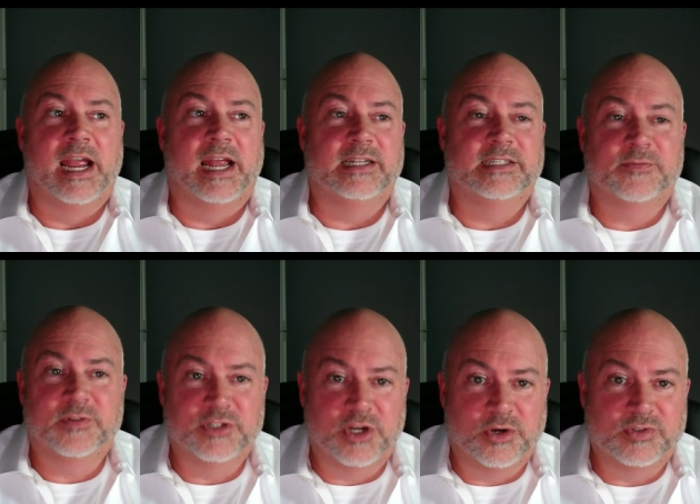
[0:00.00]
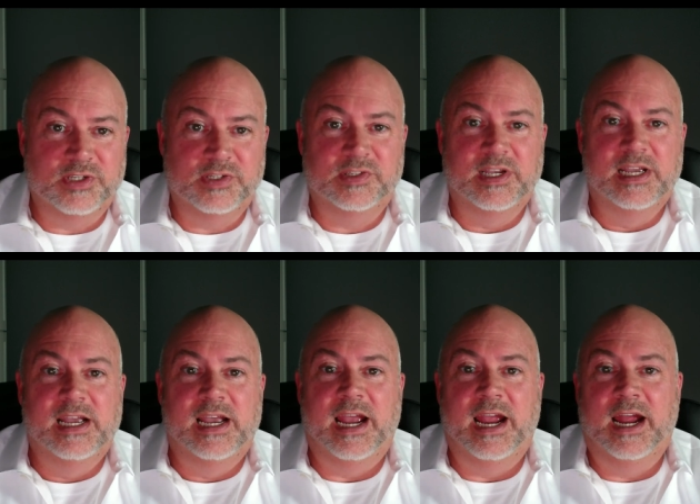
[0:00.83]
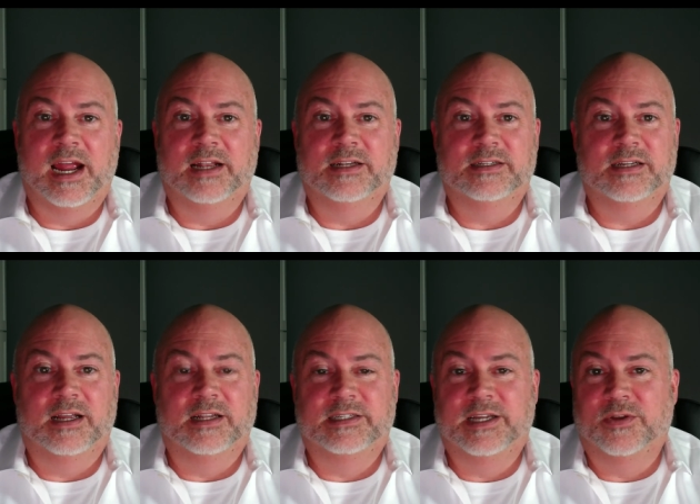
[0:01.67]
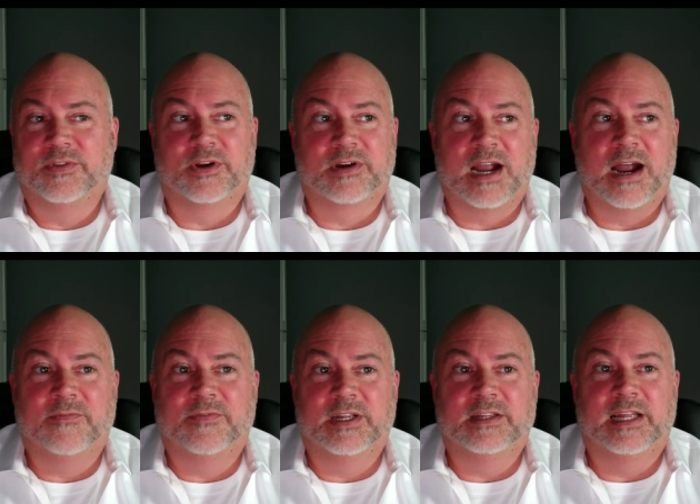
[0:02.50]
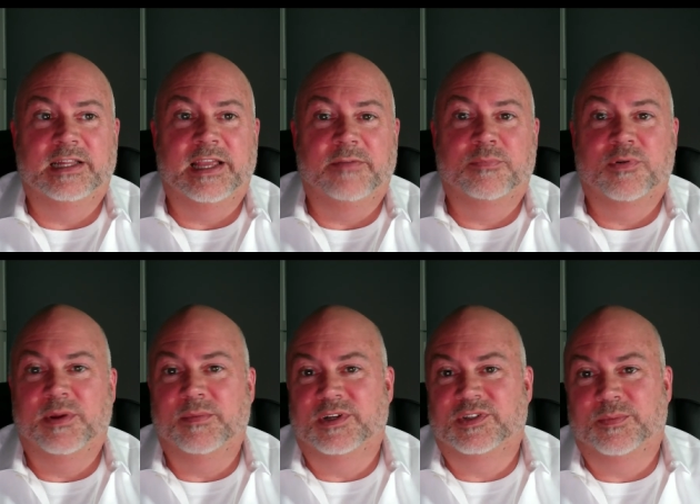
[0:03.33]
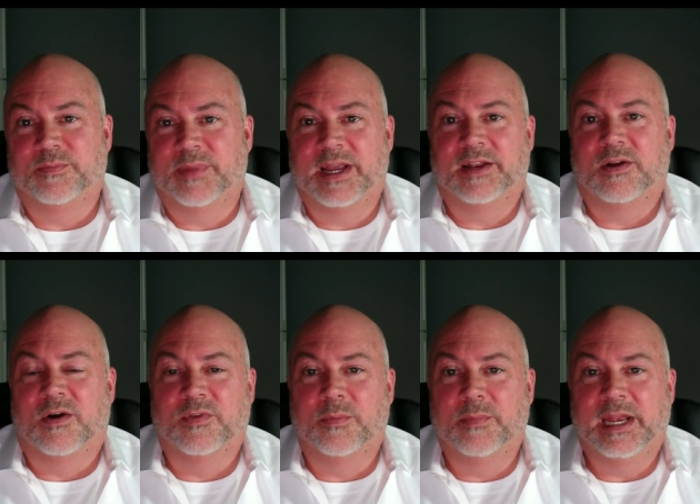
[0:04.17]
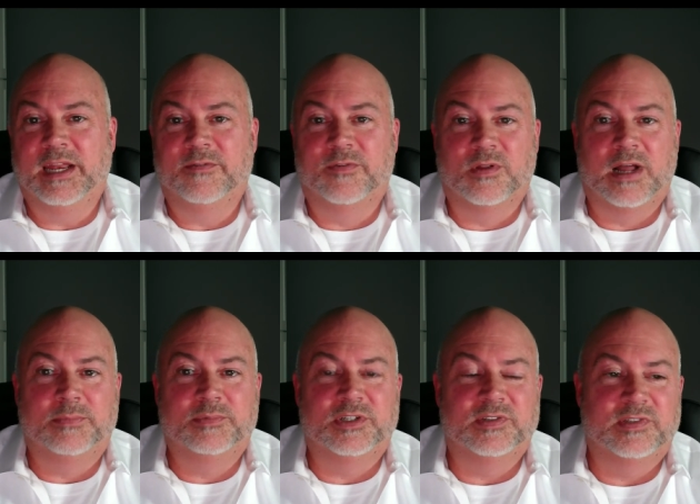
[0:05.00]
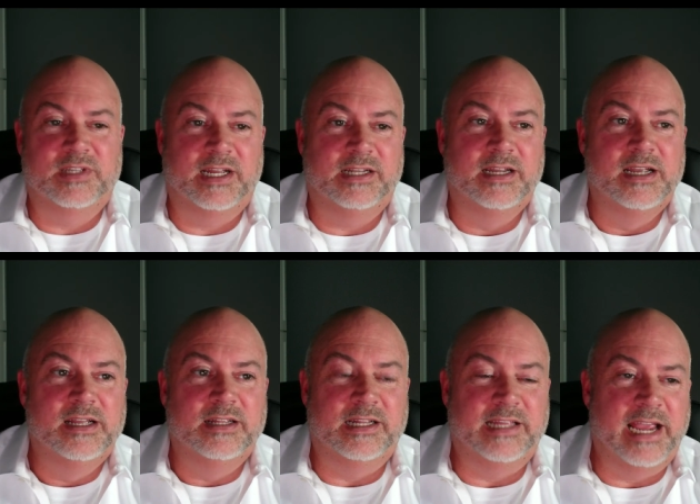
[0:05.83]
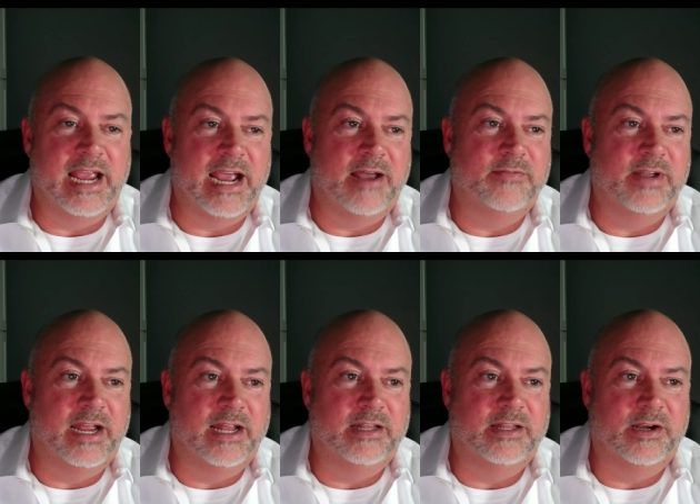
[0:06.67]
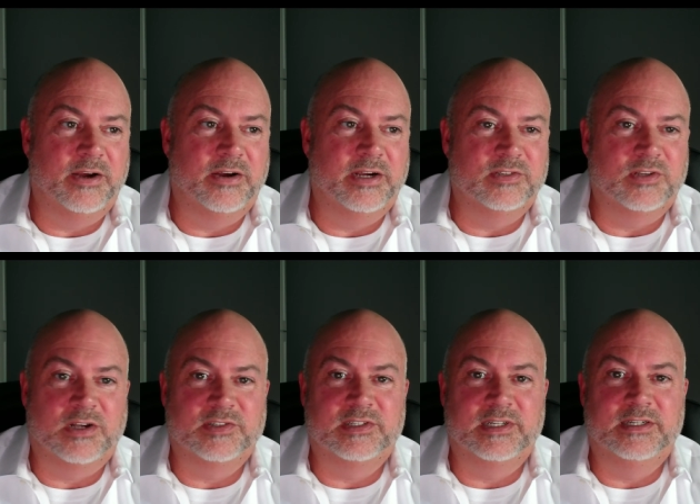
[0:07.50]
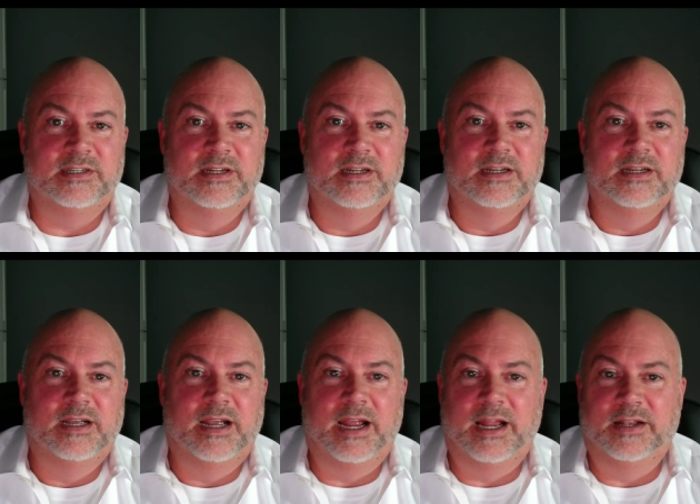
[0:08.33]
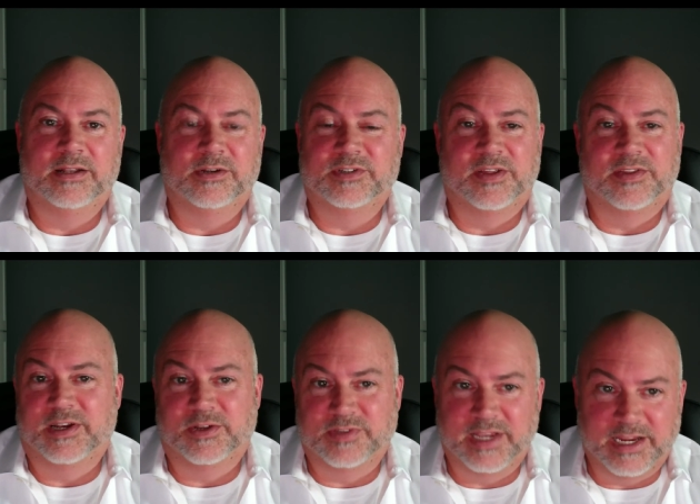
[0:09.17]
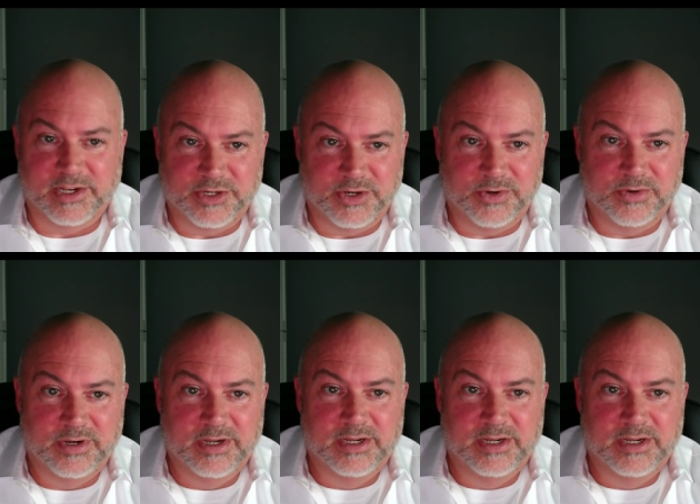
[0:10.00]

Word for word: at different doses, and until they're confident that they pretty much met all the meaningful options that, that they have, and they're exhausted, and there's nothing else they can do.